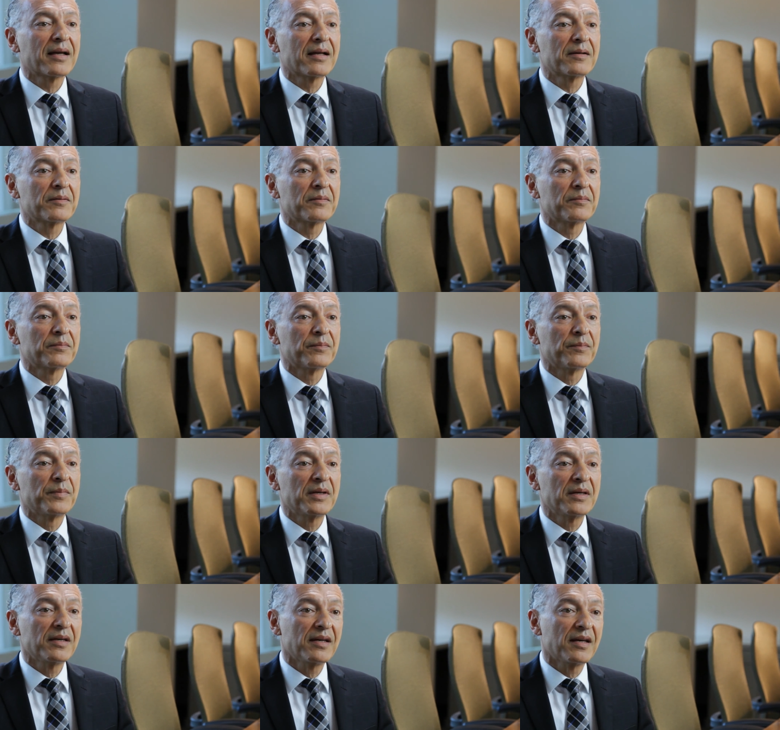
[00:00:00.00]
can
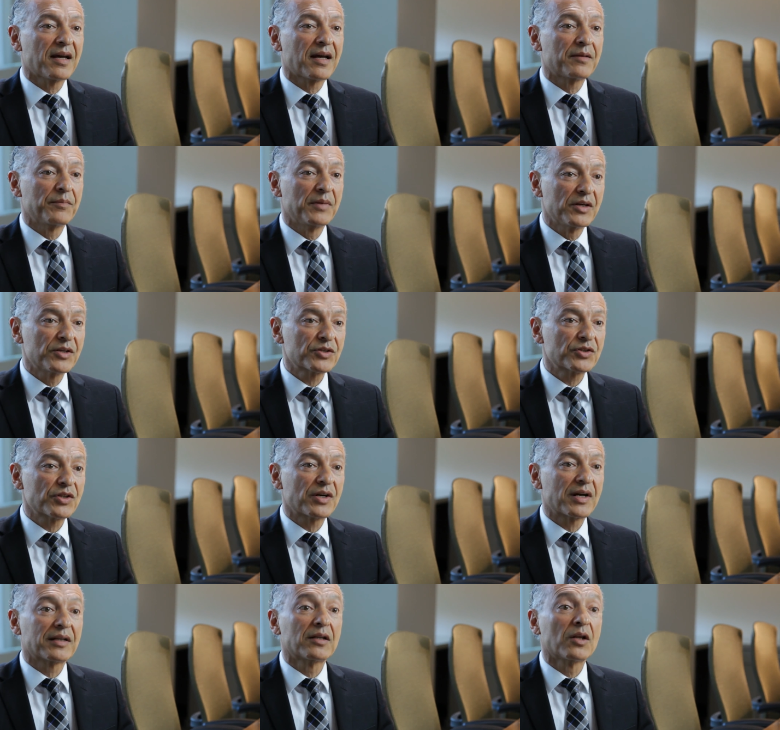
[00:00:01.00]
be
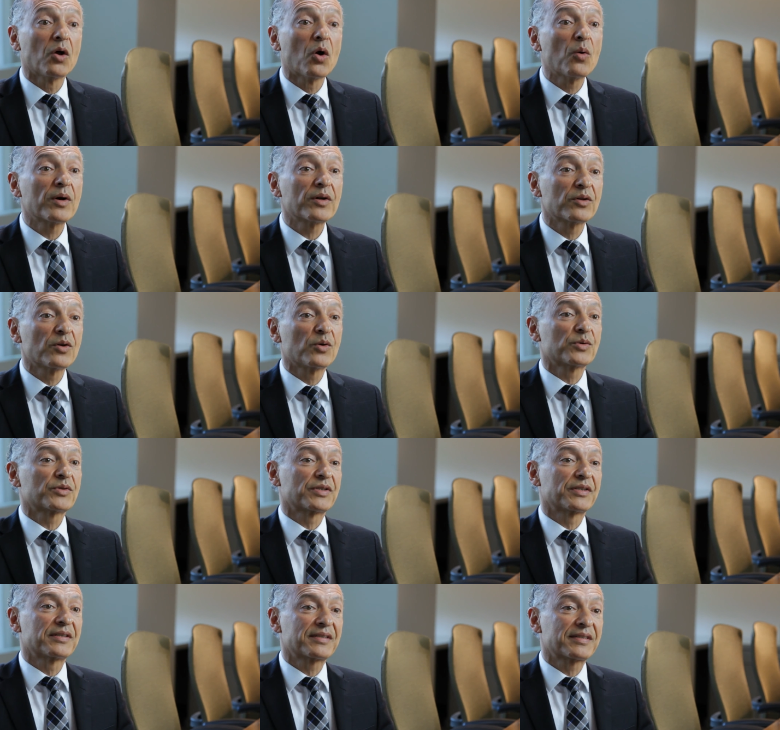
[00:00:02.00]
administered at lower
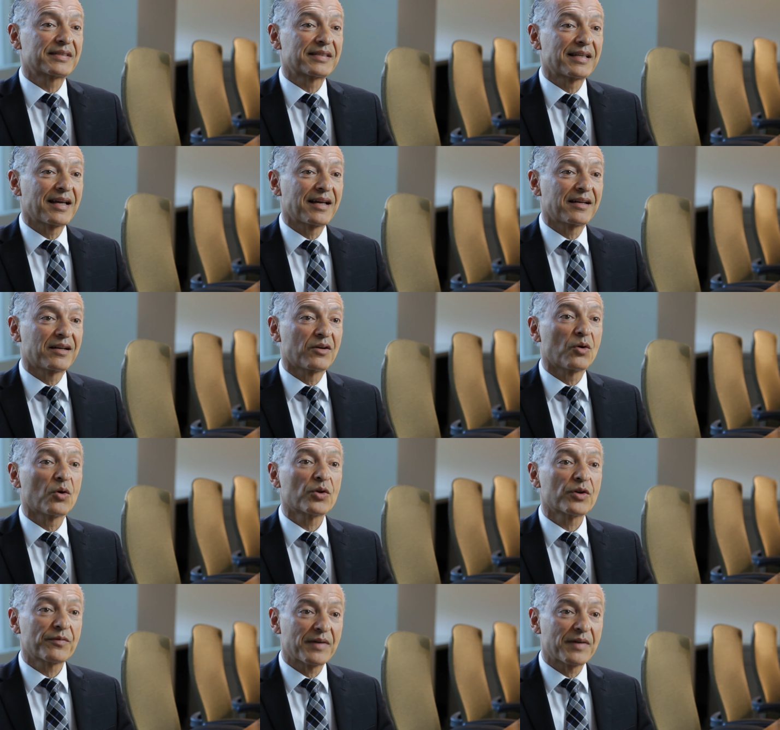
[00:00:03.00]
doses than other